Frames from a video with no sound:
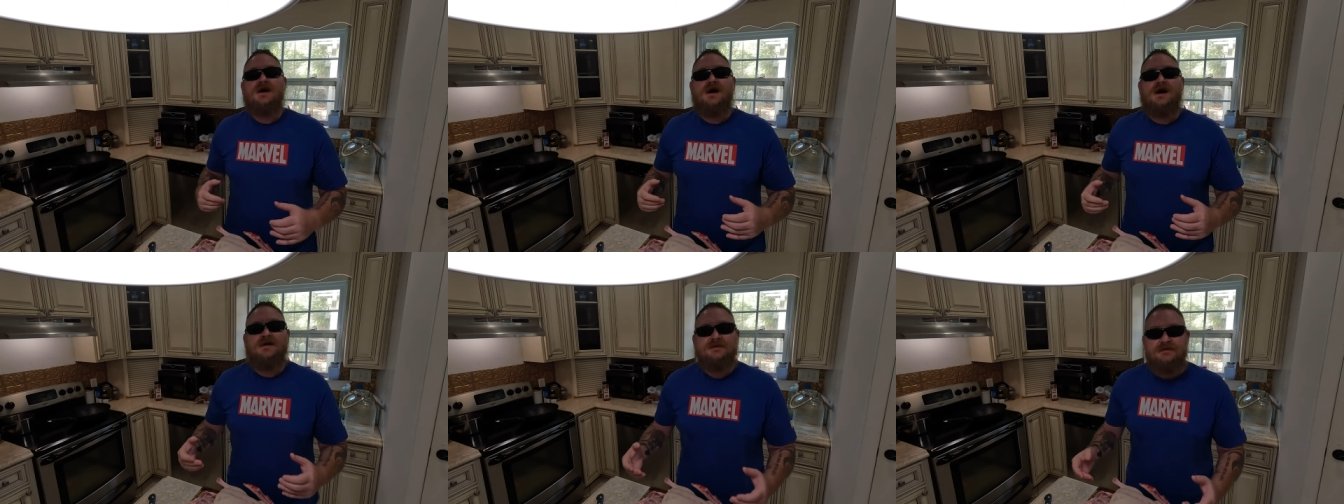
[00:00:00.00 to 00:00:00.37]

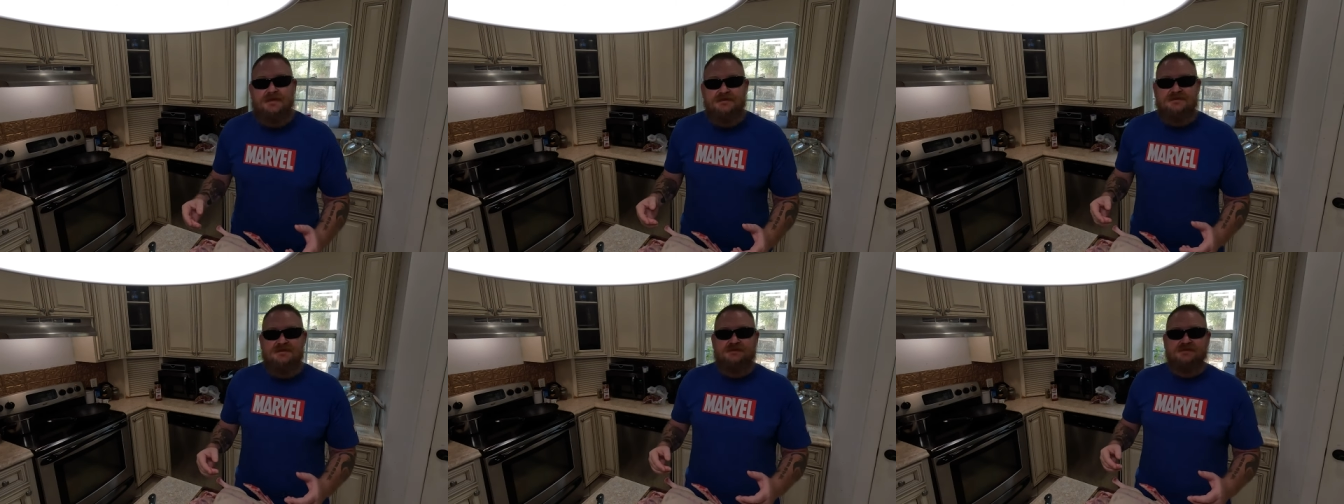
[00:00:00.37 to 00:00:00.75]
I
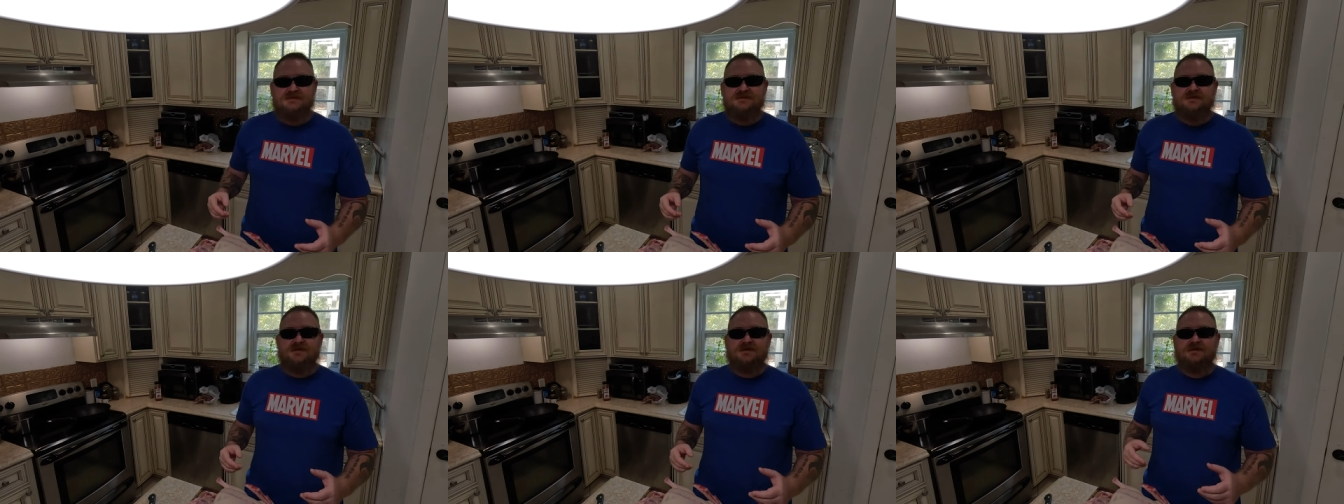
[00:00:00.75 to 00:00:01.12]
did some
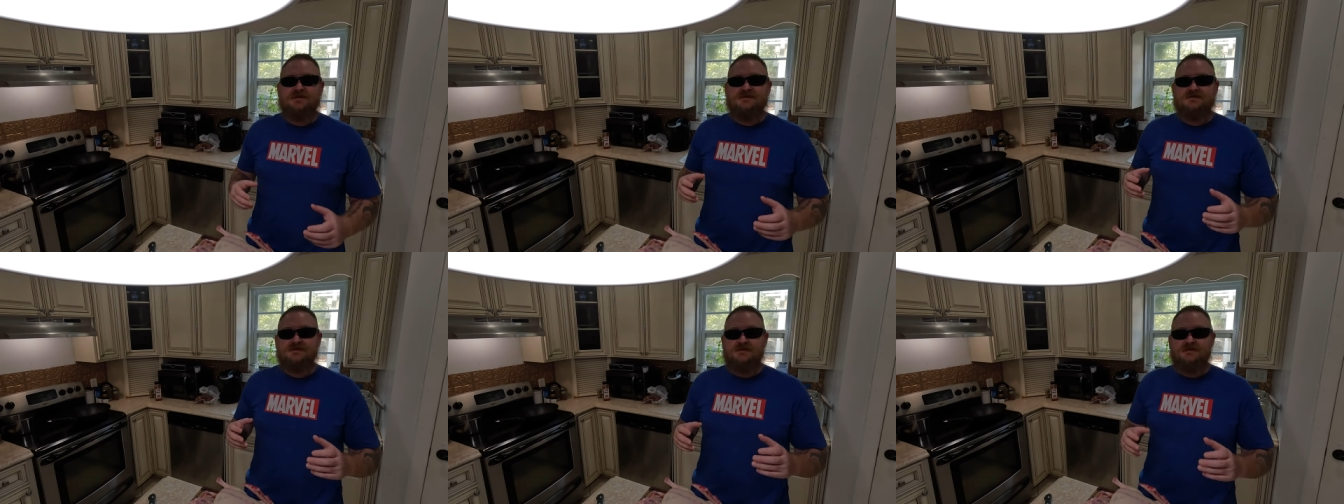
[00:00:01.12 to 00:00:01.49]

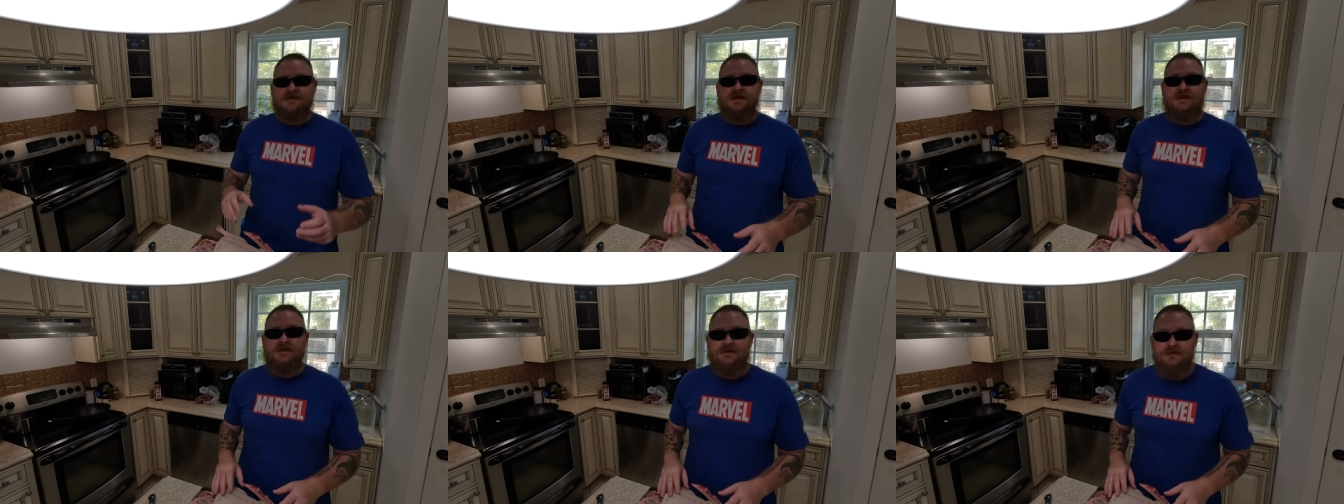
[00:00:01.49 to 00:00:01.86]
studies
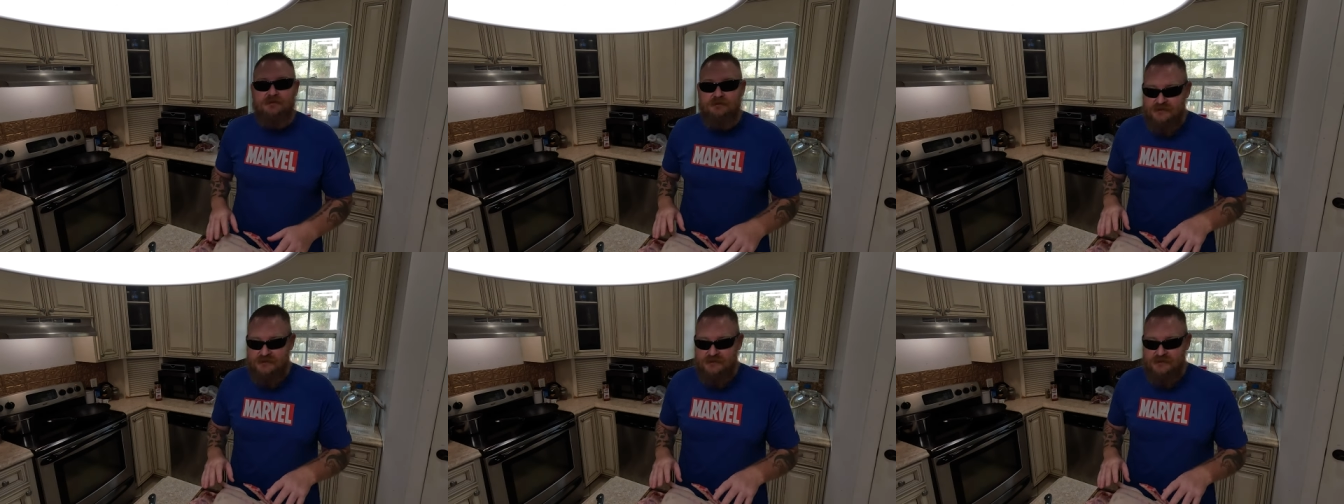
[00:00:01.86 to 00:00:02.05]
on how